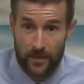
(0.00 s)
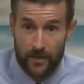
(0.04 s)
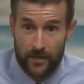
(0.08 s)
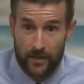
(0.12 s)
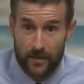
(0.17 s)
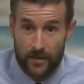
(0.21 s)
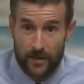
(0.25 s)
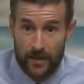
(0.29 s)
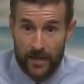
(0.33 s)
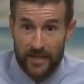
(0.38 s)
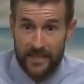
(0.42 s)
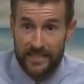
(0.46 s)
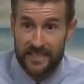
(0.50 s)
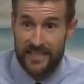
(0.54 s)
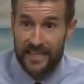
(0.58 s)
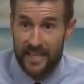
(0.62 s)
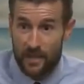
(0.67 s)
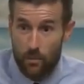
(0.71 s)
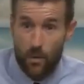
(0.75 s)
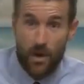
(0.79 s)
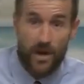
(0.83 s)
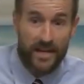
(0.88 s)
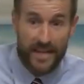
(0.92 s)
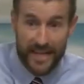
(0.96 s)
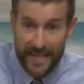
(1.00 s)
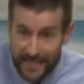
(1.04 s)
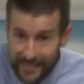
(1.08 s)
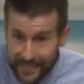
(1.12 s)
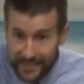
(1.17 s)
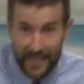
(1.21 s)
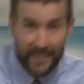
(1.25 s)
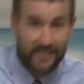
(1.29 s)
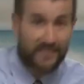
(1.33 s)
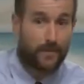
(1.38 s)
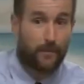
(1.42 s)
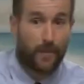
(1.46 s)
and see what he
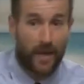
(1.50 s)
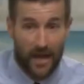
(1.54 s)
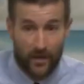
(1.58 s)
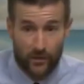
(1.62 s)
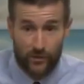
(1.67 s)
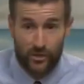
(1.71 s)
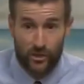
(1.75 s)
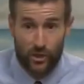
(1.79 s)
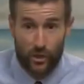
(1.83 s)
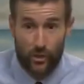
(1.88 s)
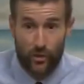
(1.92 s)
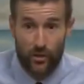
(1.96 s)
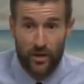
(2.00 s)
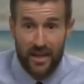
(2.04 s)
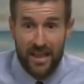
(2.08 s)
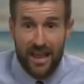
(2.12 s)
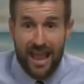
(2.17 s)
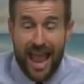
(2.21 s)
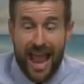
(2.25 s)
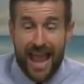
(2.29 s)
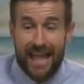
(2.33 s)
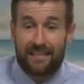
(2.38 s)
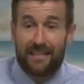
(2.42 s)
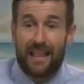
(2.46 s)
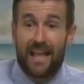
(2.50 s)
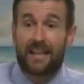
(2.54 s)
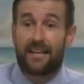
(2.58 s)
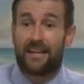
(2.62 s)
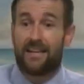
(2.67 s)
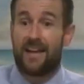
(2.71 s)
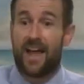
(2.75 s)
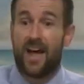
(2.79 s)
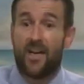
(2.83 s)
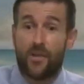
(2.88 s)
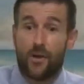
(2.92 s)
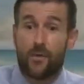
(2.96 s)
says about you, and let
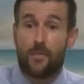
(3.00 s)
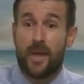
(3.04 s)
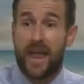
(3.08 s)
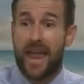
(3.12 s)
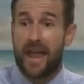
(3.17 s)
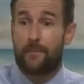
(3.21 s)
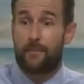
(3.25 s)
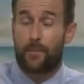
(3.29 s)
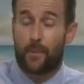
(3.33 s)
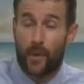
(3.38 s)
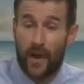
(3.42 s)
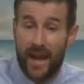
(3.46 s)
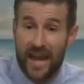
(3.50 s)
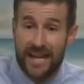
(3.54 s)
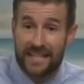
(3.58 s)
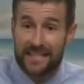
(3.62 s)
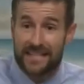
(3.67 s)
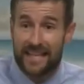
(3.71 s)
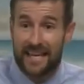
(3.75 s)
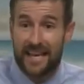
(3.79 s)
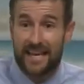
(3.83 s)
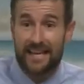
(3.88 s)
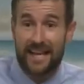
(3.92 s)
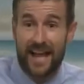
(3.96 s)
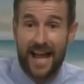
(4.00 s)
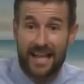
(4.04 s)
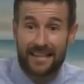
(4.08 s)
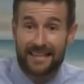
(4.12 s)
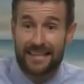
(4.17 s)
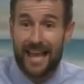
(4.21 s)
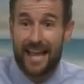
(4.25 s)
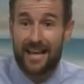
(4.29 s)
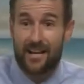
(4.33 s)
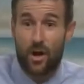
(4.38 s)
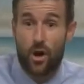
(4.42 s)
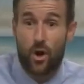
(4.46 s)
another man praise thee and not
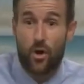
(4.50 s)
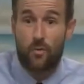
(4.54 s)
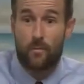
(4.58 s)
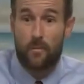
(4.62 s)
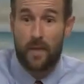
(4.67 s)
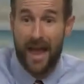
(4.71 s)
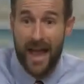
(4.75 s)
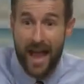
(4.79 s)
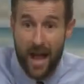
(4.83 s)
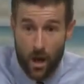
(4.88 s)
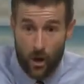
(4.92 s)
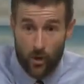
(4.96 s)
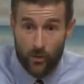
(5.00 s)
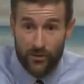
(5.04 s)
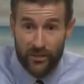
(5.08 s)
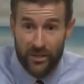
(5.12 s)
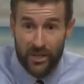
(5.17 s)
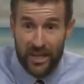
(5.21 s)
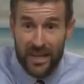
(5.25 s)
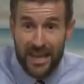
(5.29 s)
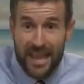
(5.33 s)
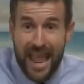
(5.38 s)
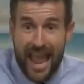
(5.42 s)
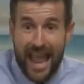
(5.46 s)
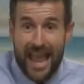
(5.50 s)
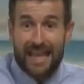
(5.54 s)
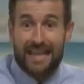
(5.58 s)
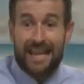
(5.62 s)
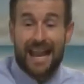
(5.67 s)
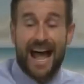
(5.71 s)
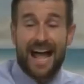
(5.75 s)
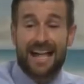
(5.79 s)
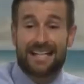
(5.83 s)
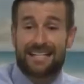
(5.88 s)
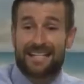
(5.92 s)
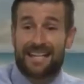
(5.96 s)
thine own mouth, and
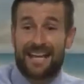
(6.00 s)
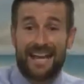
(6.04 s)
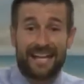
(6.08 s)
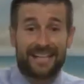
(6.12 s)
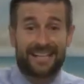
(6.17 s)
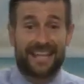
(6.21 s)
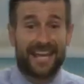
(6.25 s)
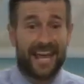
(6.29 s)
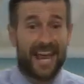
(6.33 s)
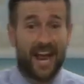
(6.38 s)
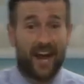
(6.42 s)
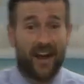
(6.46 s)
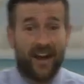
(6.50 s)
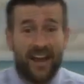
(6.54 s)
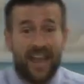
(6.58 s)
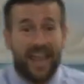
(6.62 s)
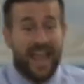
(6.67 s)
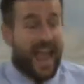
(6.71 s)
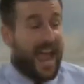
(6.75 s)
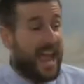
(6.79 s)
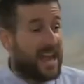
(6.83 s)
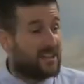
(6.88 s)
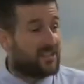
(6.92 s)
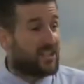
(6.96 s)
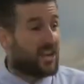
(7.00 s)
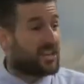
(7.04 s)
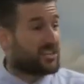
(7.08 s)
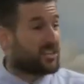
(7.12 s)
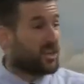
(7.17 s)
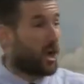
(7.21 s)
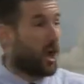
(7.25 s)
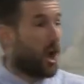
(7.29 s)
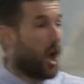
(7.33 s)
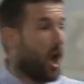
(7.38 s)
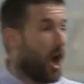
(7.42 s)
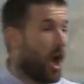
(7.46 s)
not sit there and just
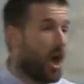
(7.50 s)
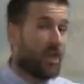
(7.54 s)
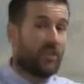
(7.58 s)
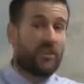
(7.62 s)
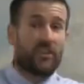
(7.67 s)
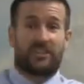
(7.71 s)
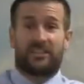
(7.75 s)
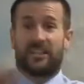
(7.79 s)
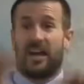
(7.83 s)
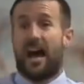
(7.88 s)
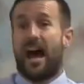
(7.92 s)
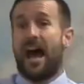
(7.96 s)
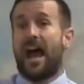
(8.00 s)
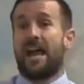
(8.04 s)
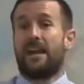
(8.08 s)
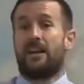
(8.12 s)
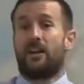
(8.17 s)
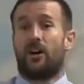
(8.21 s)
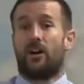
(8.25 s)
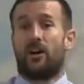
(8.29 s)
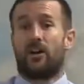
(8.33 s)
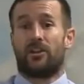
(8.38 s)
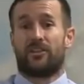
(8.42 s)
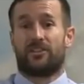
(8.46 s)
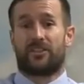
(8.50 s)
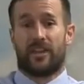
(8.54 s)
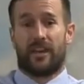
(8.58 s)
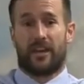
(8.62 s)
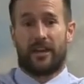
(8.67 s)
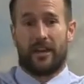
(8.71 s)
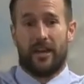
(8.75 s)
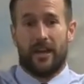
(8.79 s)
all the titles and